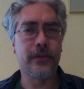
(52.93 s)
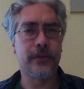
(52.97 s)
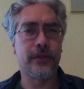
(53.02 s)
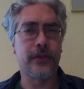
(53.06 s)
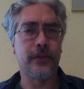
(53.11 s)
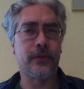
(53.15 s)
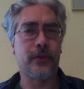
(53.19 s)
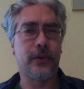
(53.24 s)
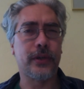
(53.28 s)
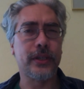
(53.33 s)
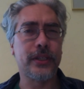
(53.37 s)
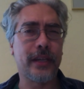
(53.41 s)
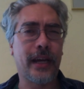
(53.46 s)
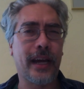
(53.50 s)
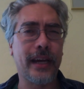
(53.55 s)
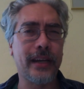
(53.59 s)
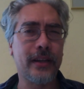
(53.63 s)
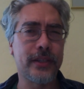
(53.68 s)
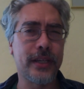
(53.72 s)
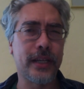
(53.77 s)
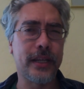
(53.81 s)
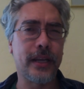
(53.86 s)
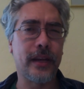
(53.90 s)
of stories,
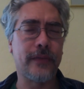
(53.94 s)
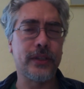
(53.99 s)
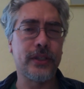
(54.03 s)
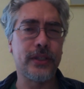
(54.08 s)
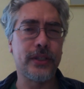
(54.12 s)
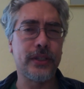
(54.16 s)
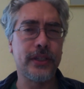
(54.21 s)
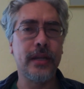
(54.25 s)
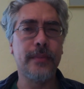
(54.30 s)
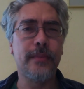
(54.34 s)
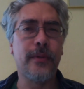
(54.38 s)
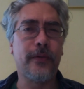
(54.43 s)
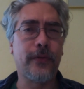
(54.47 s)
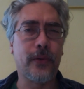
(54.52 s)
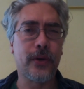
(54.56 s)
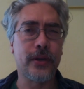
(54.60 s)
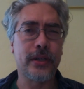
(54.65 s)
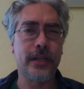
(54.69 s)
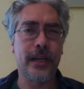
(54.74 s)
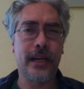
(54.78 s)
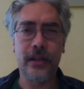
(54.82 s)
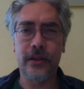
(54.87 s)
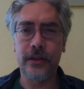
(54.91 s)
titles I'd never seen
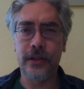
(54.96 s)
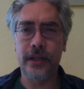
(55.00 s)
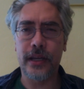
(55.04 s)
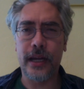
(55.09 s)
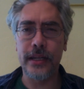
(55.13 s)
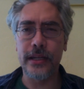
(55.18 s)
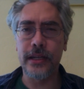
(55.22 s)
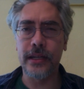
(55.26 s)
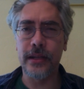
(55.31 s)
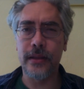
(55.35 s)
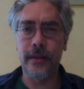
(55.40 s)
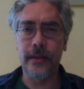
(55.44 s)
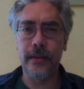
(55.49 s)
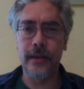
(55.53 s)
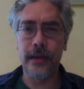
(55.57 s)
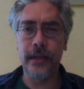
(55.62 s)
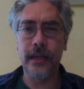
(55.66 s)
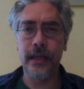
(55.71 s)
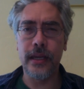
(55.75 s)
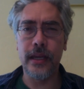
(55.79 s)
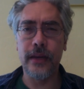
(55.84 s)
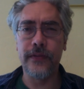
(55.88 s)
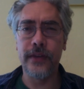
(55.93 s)
before, titles I didn't
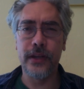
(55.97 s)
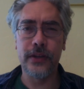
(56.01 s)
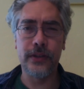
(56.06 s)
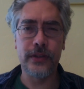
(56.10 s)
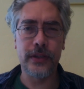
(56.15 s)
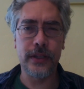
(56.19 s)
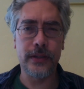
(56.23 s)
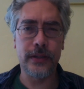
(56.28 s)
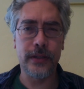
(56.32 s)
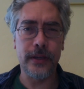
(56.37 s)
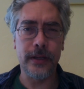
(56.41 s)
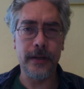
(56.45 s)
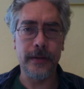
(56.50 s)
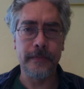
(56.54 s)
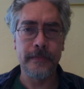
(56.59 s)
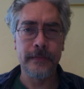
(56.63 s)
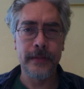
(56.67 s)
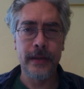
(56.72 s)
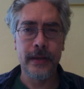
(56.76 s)
think even existed.